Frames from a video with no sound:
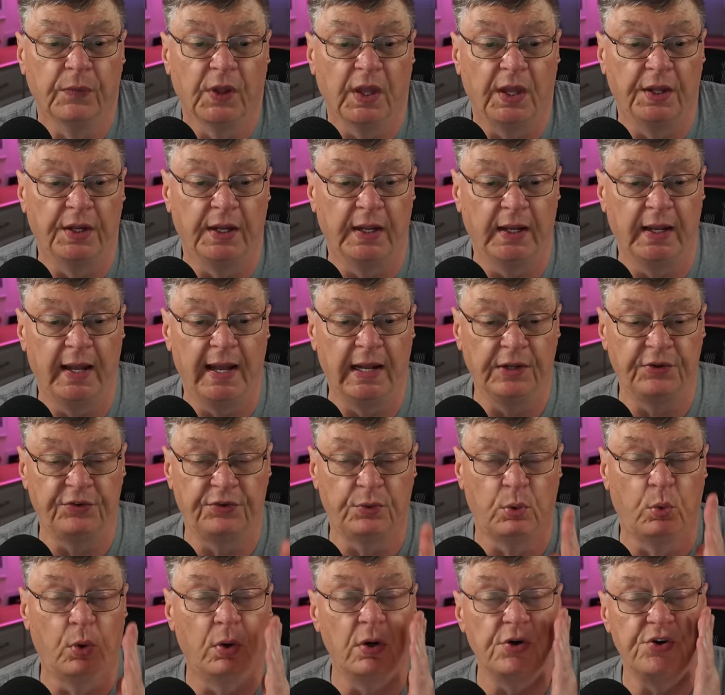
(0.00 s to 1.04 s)
and it heads
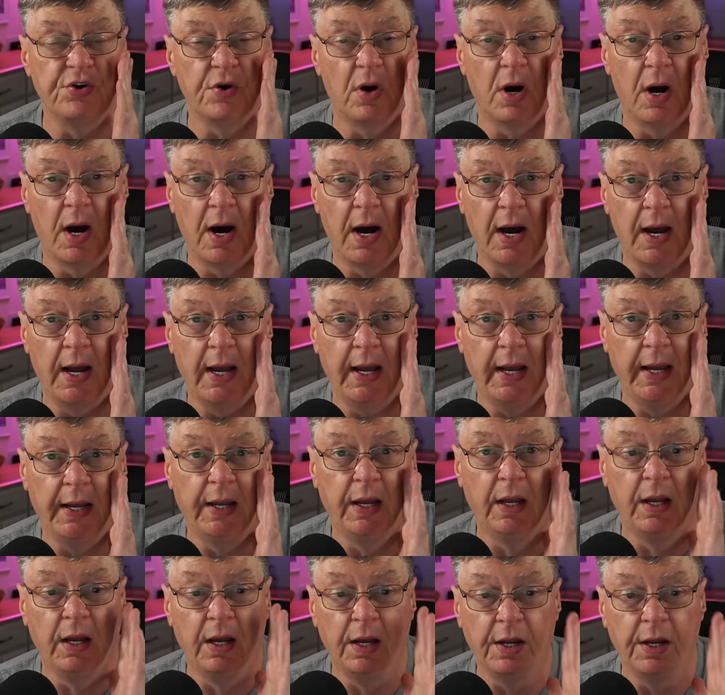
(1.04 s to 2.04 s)
towards your eye,